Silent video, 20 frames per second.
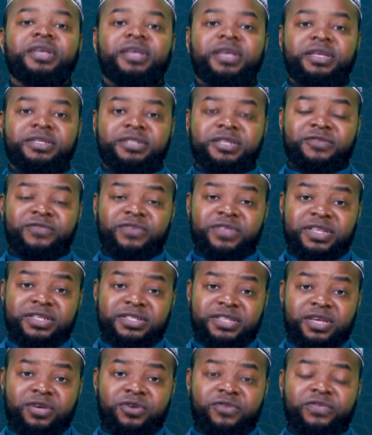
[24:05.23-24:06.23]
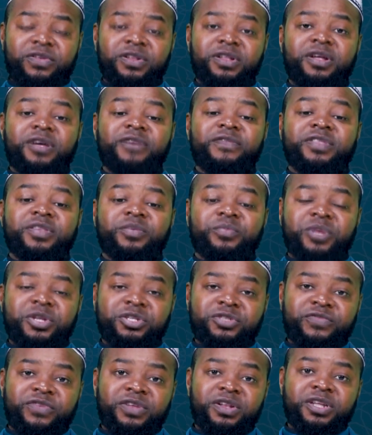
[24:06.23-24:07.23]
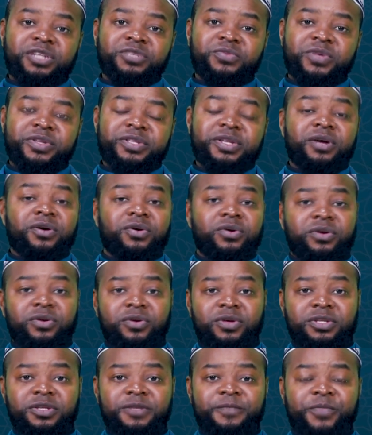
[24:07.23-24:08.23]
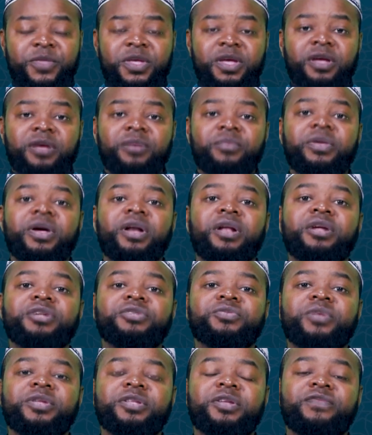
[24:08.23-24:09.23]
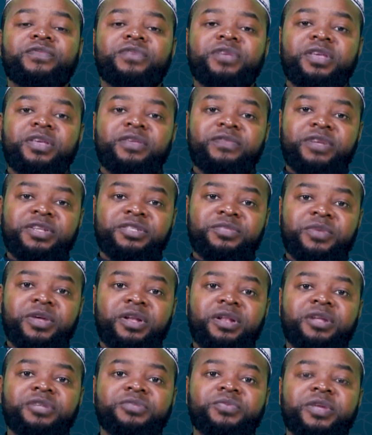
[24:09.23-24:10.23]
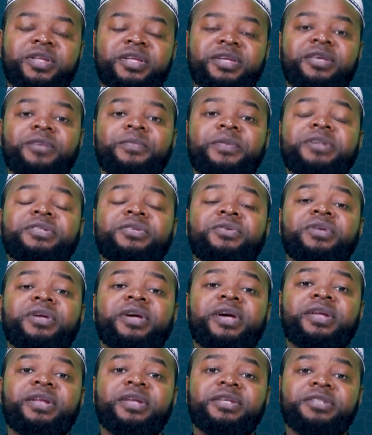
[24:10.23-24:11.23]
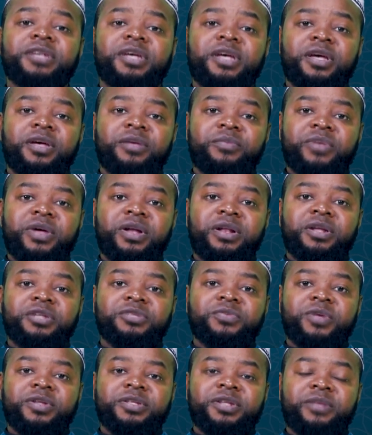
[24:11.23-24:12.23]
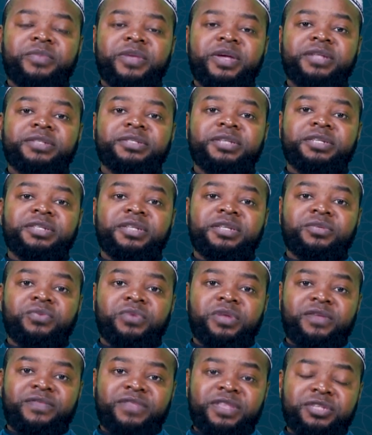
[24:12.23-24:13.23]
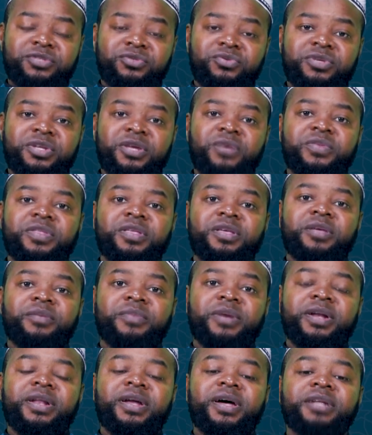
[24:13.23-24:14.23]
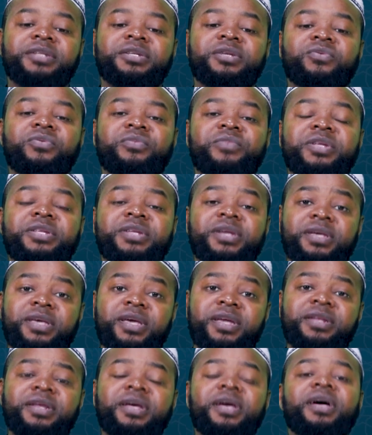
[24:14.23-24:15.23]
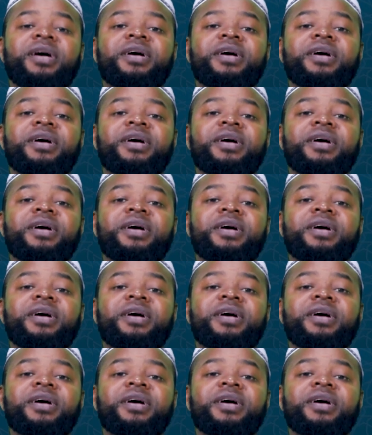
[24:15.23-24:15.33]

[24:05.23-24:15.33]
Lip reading: Is it for the sake of Allah, for the pleasure of Allah subhanahu wa ta'ala, or not? May Allah subhanahu wa ta'ala forgive us. May Allah subhanahu wa ta'ala keep us on guidance. May Allah subhanahu wa ta'ala make it such that we leave this dunya with iman until we meet again.